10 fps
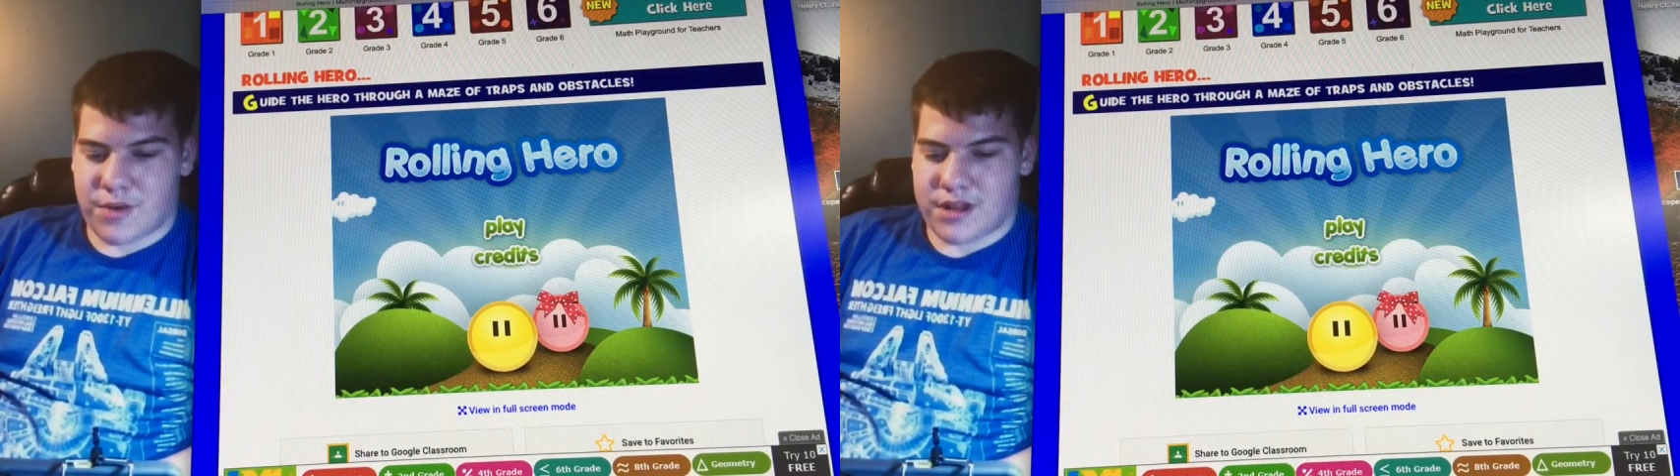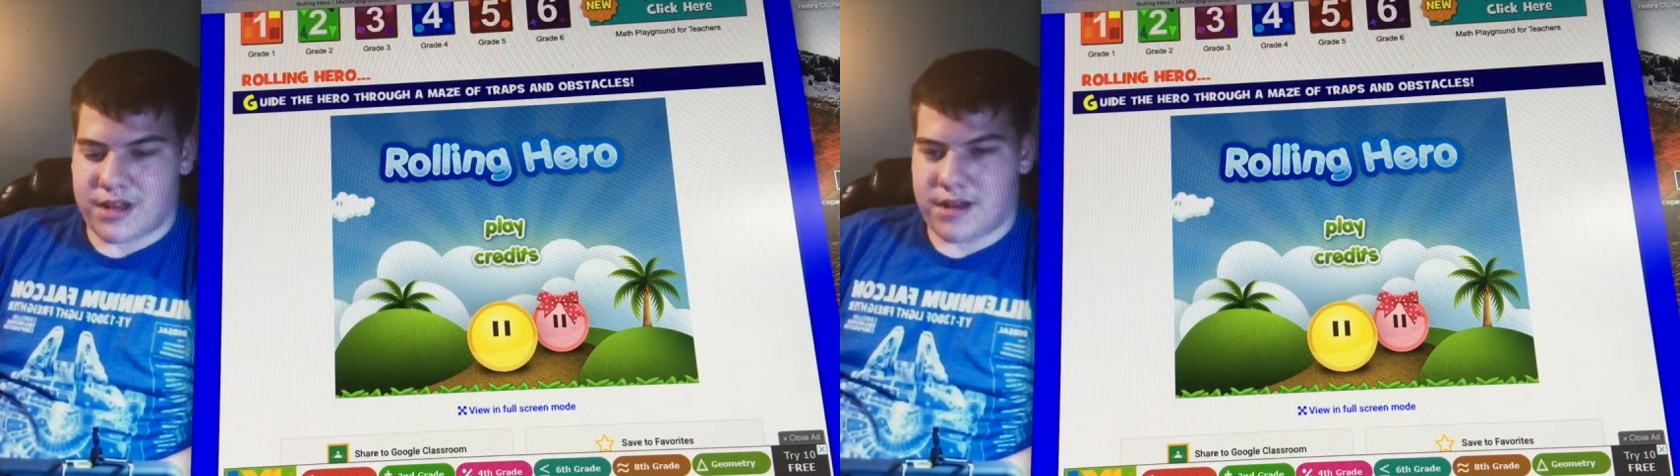
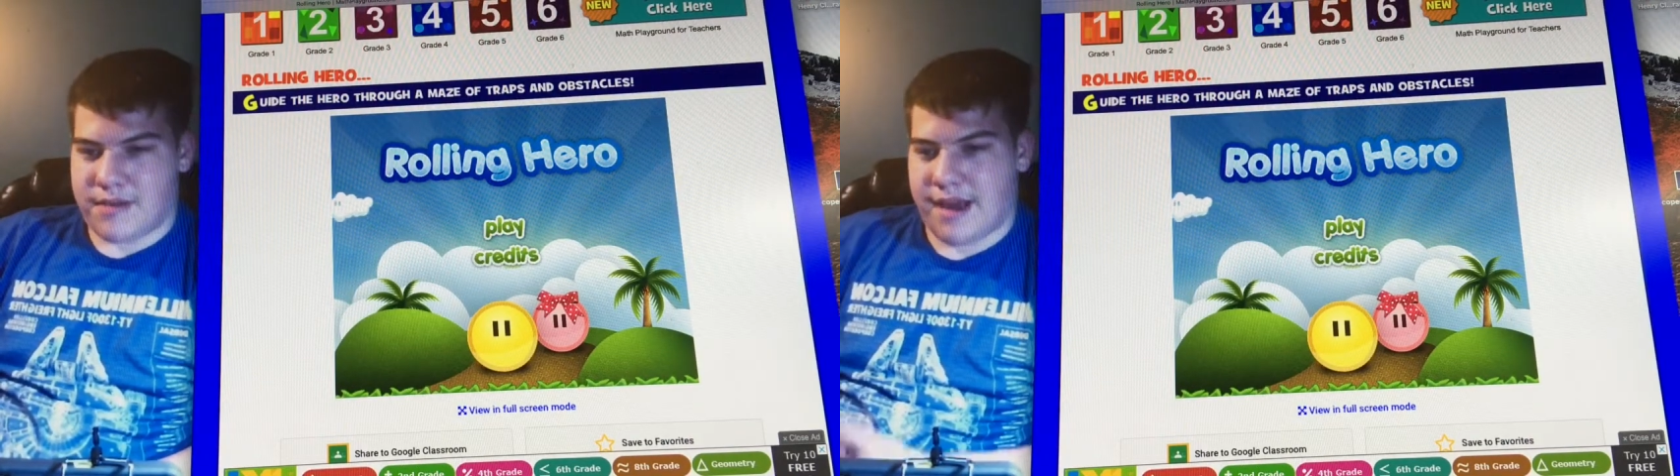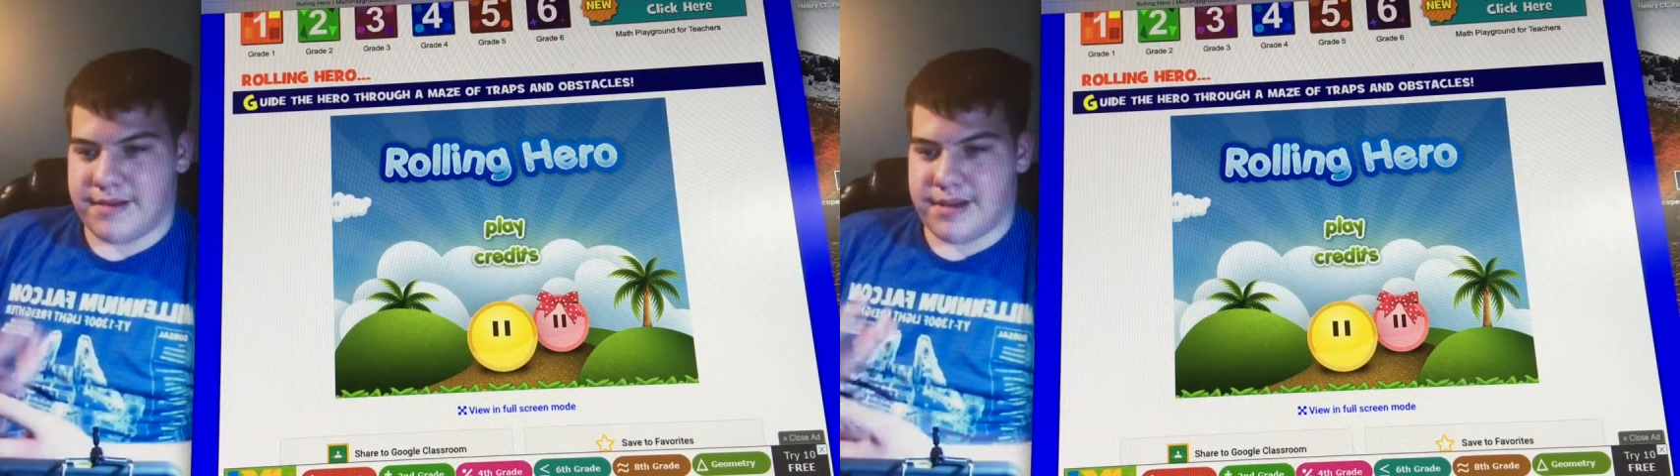with
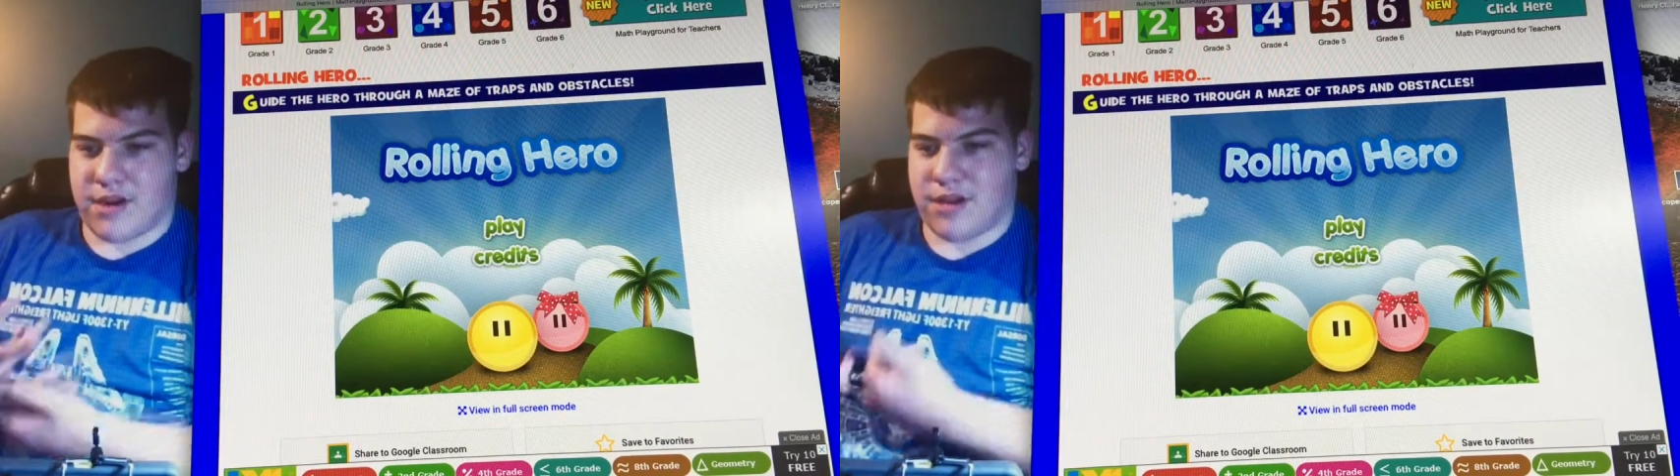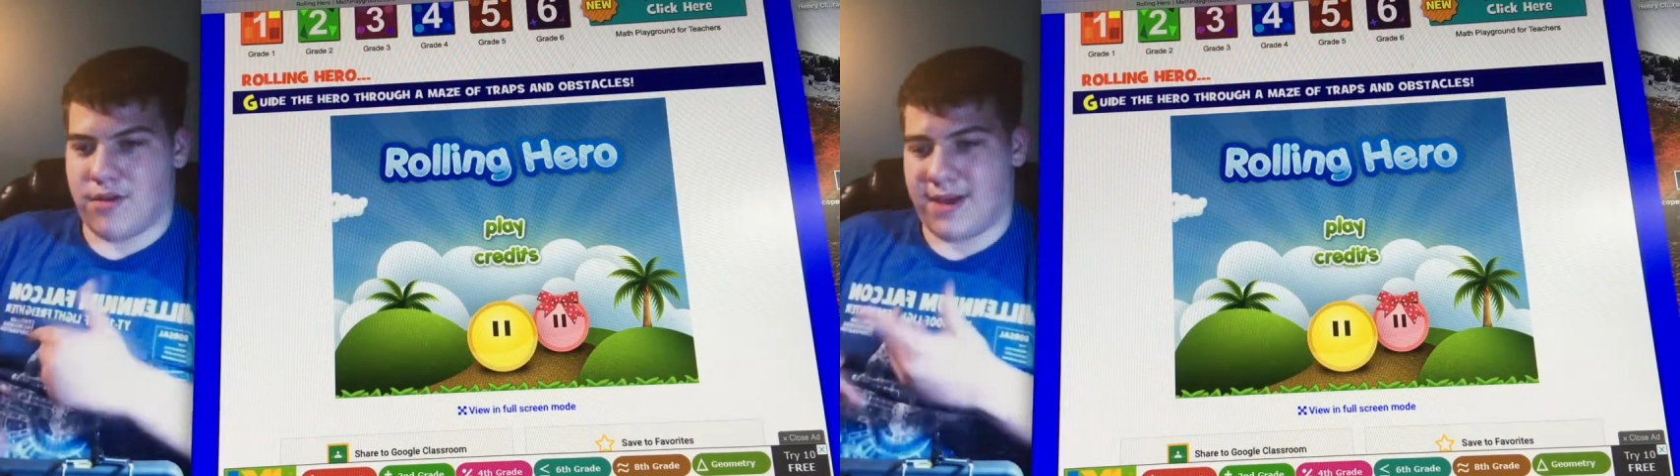some games that
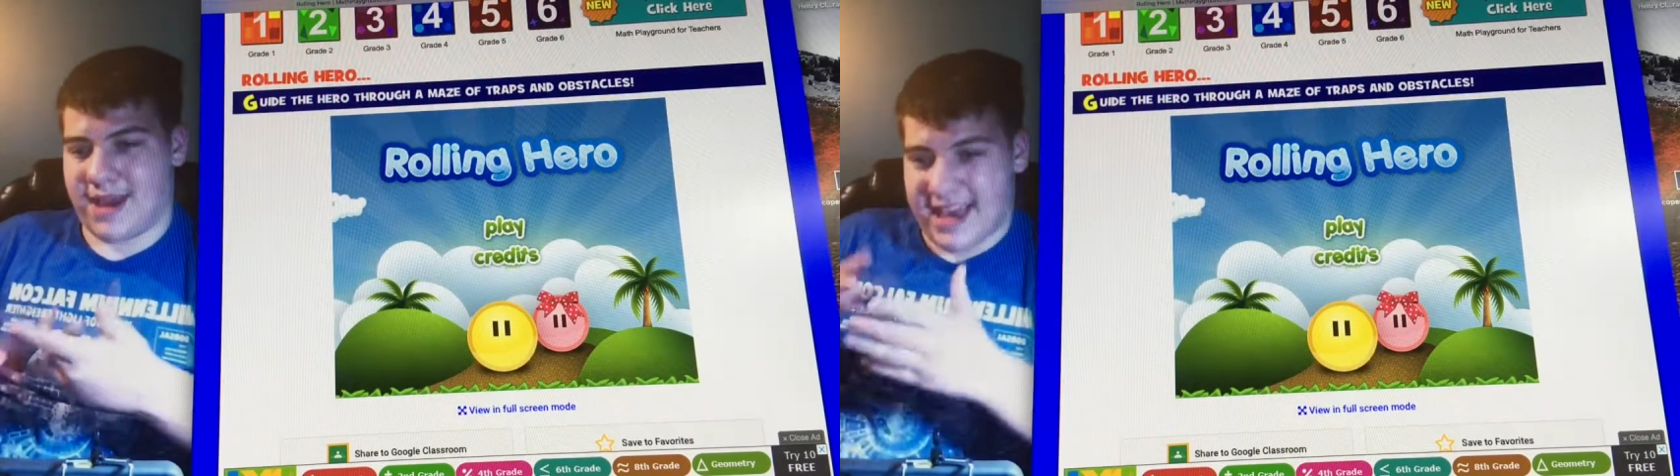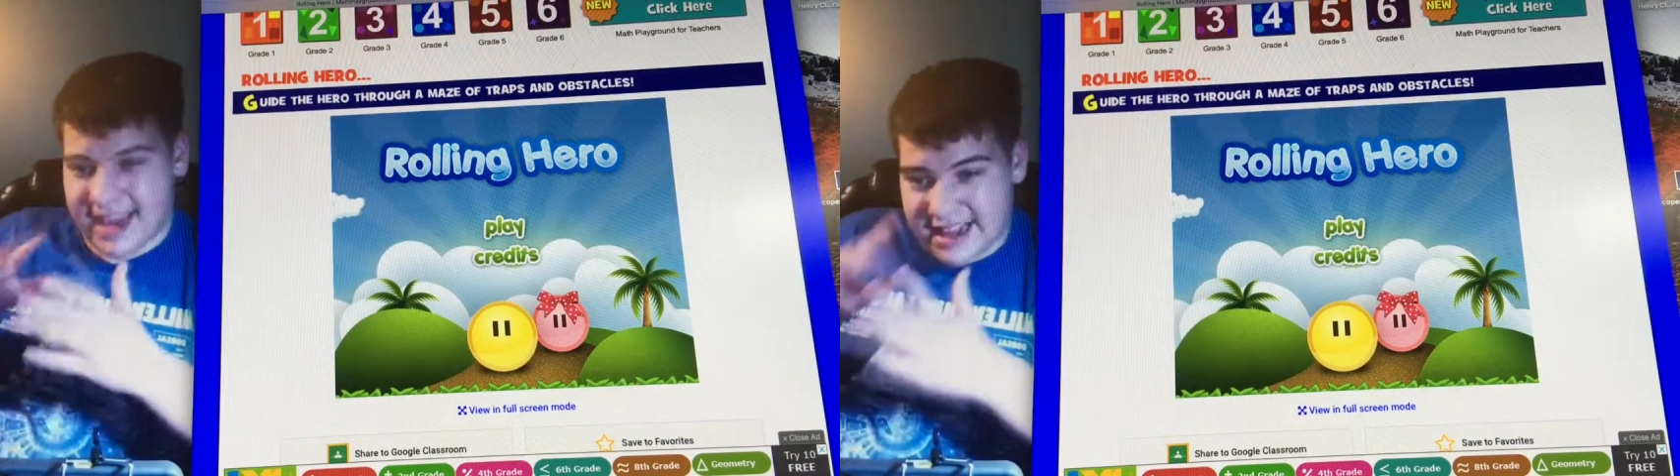are a little
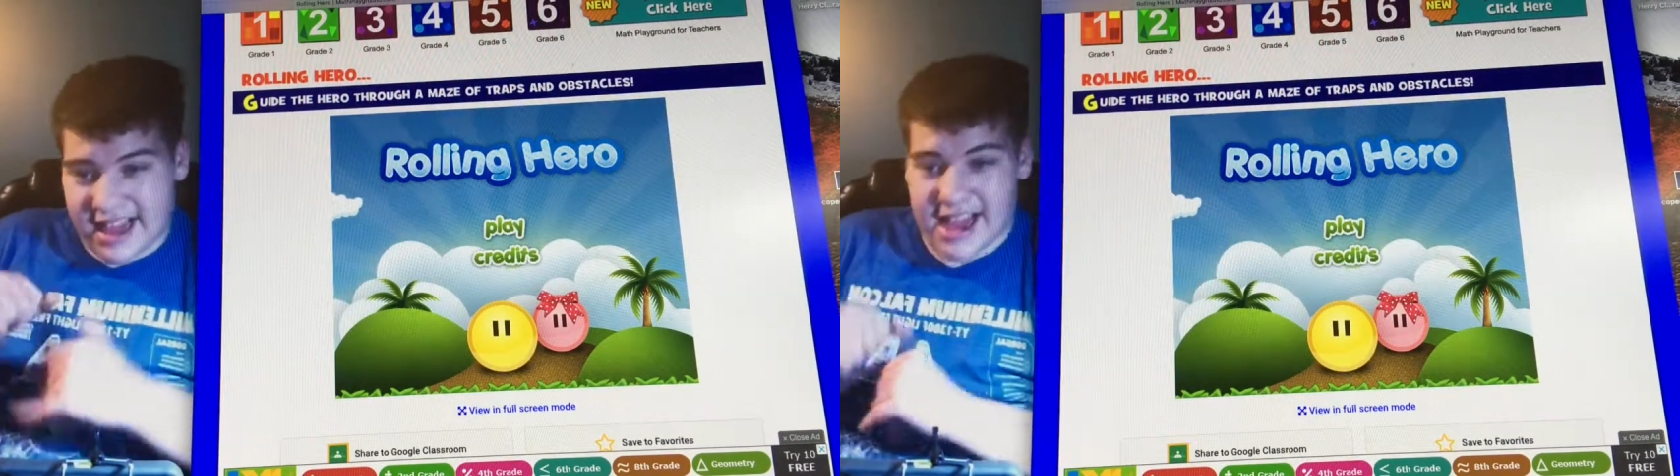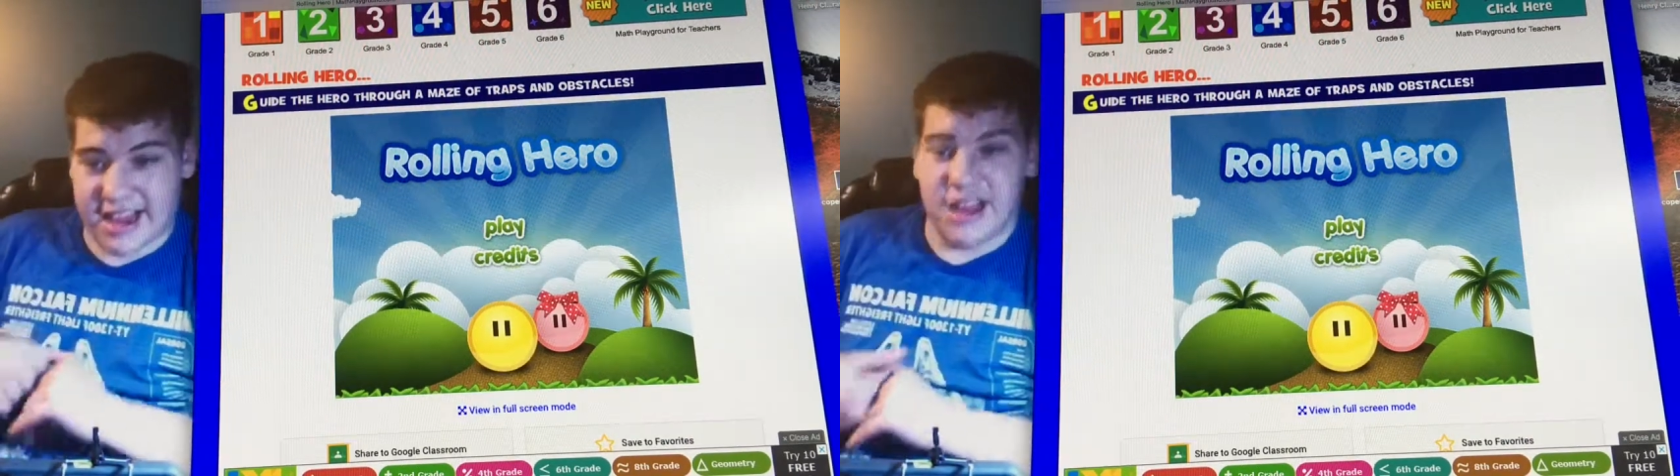kiddie
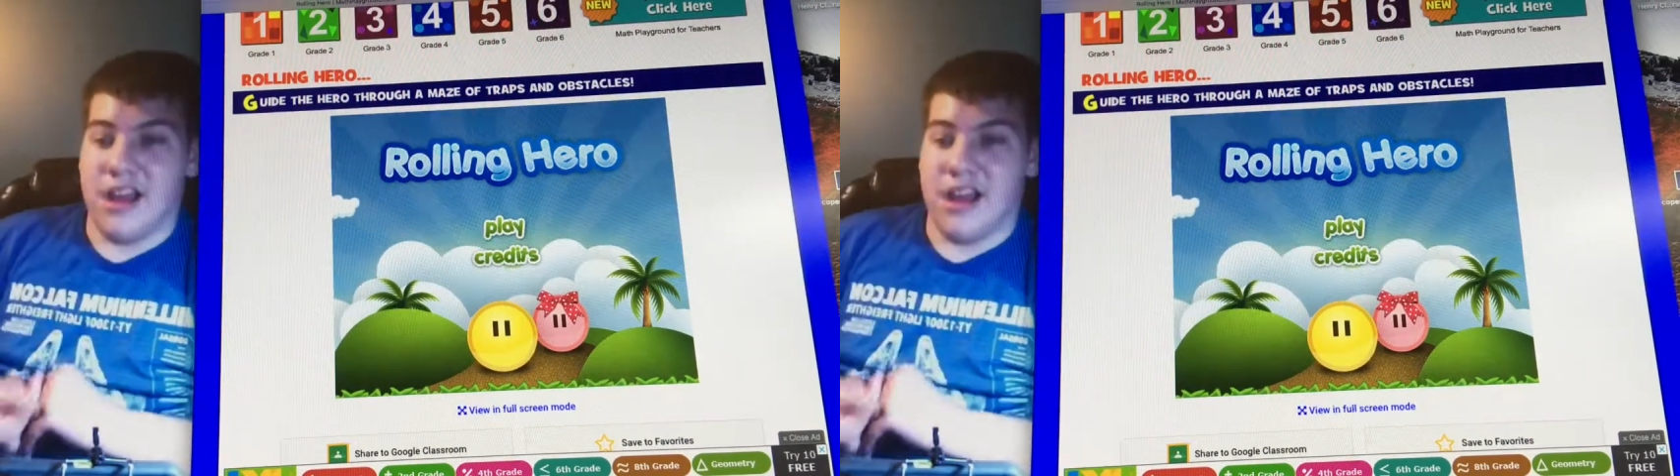like.